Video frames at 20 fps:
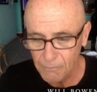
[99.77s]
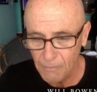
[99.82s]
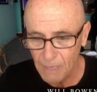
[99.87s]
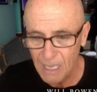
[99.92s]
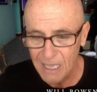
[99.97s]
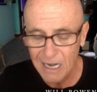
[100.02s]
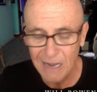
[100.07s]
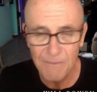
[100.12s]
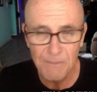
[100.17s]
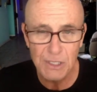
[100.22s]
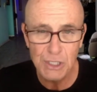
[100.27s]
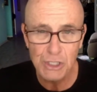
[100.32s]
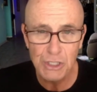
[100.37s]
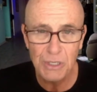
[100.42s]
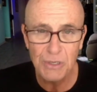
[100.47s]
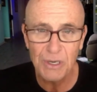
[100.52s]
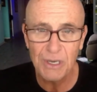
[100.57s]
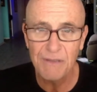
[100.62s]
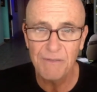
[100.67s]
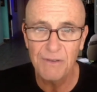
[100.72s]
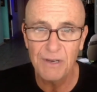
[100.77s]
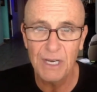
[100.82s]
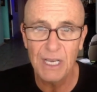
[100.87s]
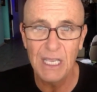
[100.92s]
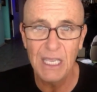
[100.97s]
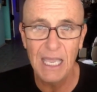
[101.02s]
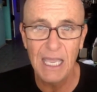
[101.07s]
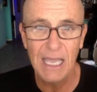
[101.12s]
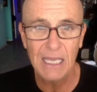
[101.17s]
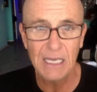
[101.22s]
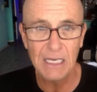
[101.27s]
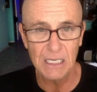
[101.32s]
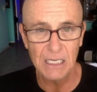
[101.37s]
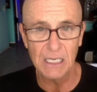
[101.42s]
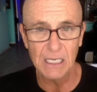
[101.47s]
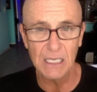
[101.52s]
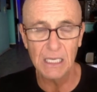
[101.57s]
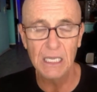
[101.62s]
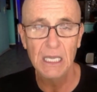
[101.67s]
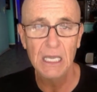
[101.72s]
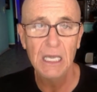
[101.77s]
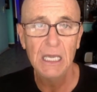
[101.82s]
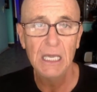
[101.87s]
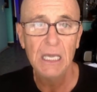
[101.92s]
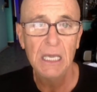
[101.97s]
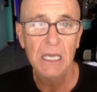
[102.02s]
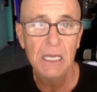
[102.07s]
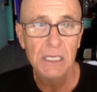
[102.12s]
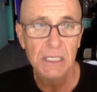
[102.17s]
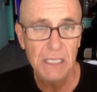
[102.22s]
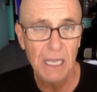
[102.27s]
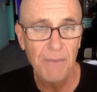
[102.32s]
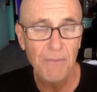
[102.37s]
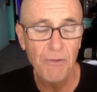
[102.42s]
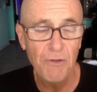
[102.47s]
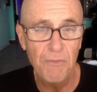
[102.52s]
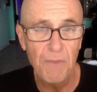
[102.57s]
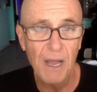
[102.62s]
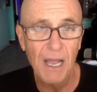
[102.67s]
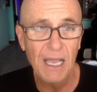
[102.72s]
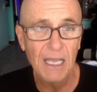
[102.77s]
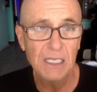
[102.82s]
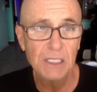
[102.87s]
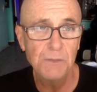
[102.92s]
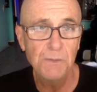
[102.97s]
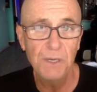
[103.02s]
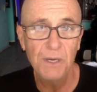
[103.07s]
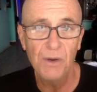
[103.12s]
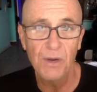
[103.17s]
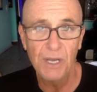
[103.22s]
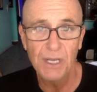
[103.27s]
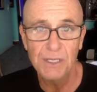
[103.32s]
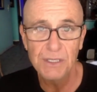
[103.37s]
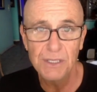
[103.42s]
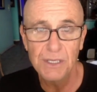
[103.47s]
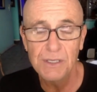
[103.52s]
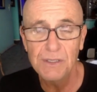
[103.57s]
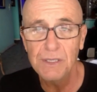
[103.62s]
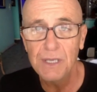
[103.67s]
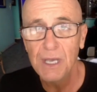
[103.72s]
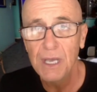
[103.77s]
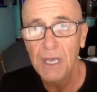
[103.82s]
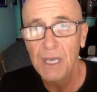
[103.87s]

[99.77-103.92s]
And I've been sharing very candidly some of my experiences